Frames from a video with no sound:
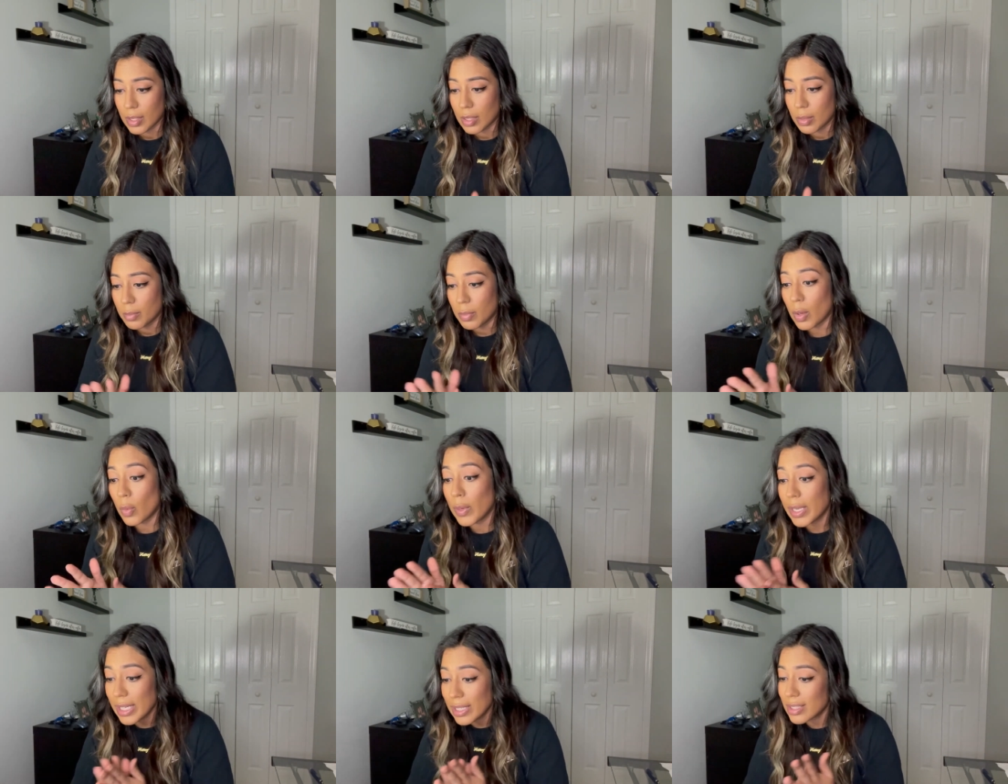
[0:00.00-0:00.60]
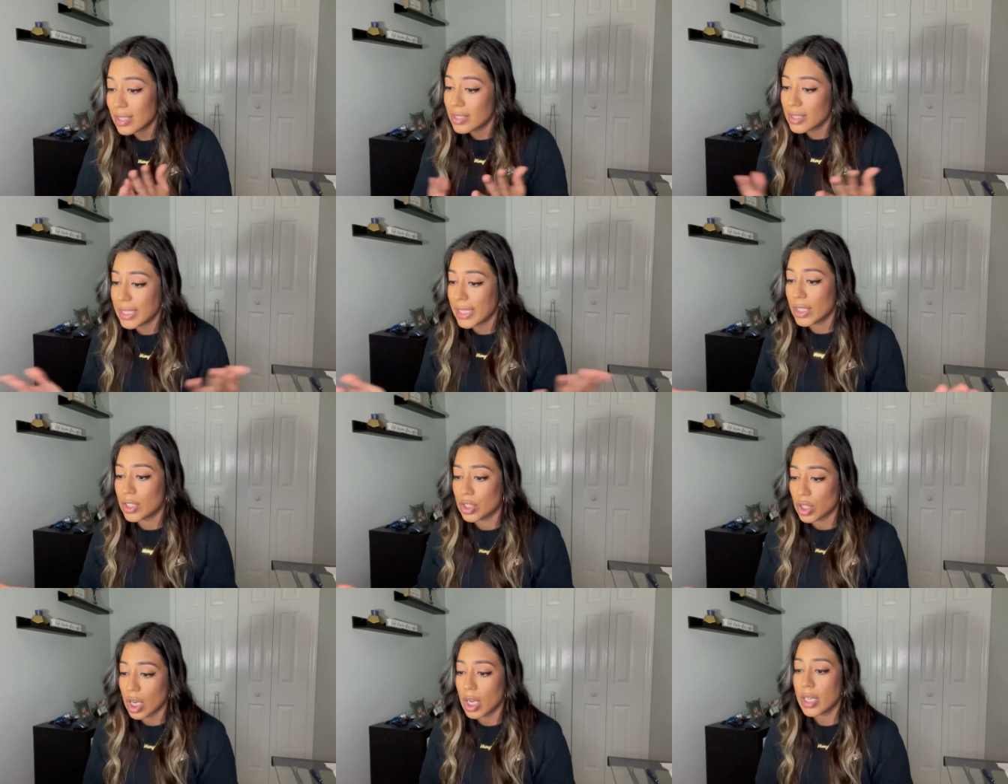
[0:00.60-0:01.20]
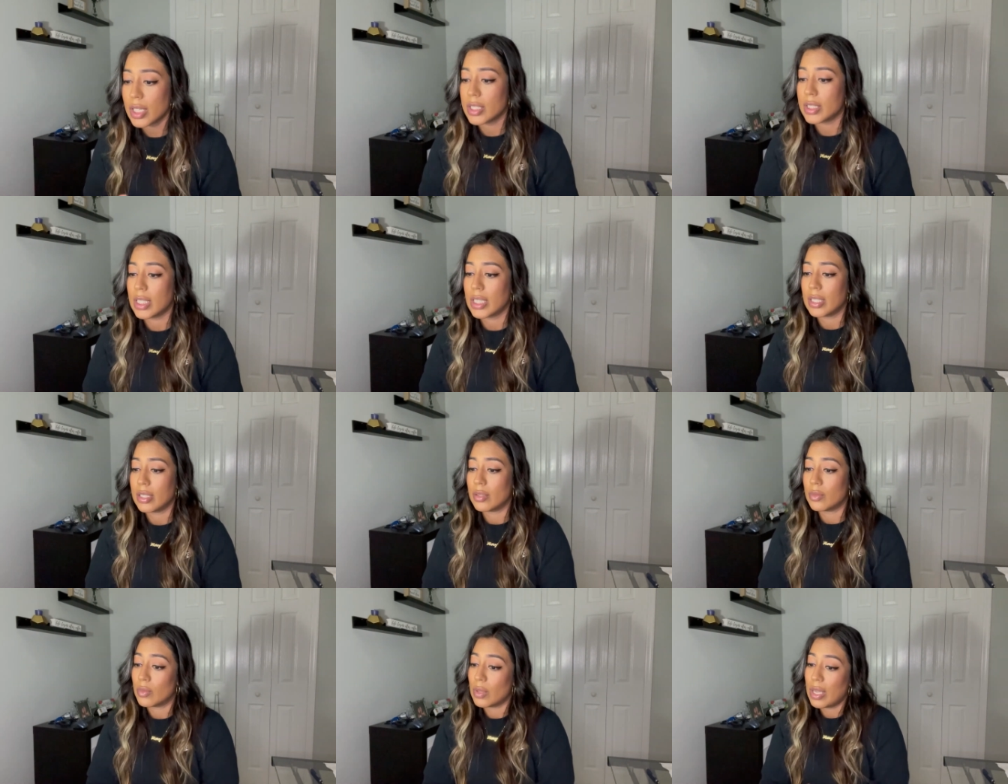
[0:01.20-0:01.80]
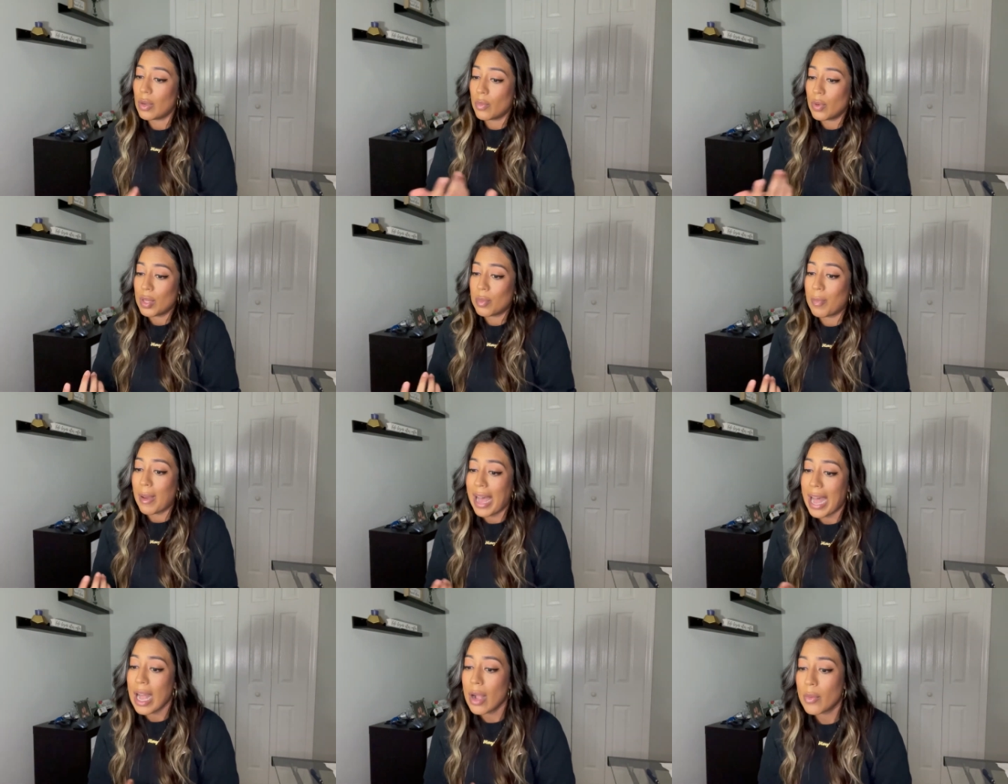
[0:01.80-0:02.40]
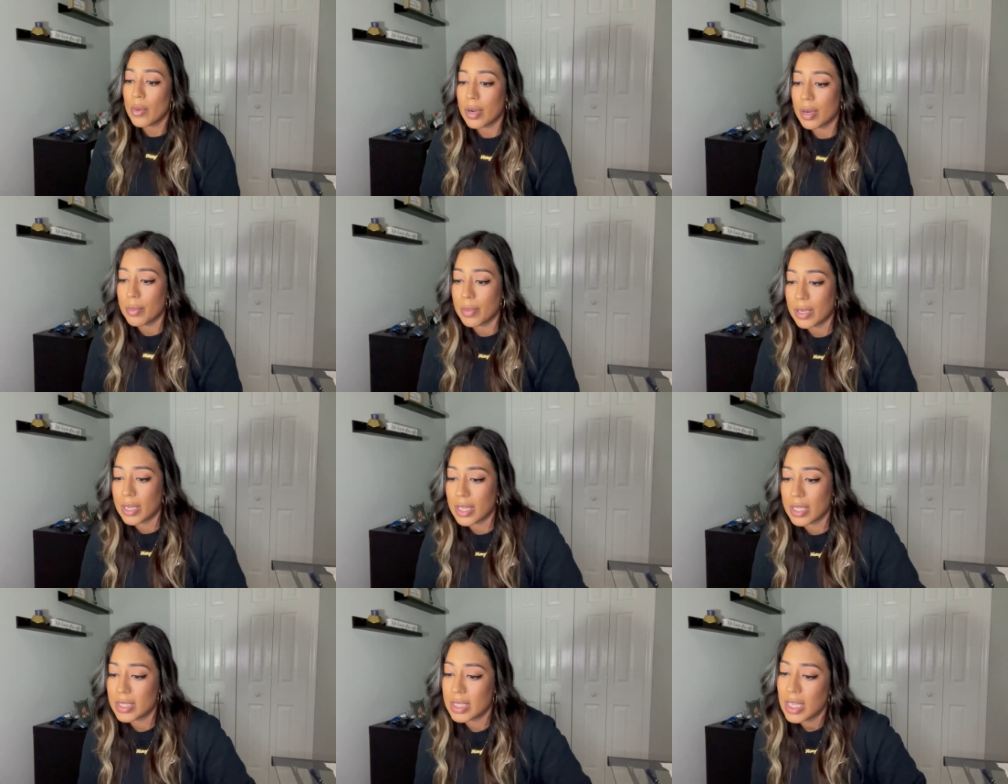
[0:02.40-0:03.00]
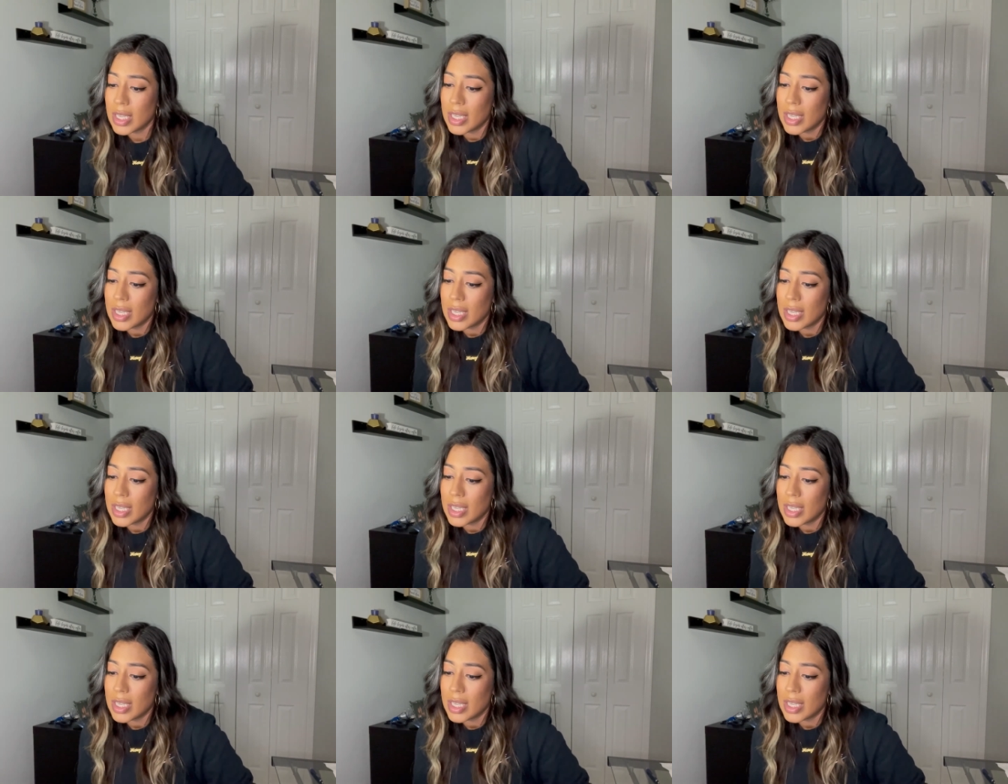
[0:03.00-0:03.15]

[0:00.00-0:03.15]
But we need to take charge and and with power because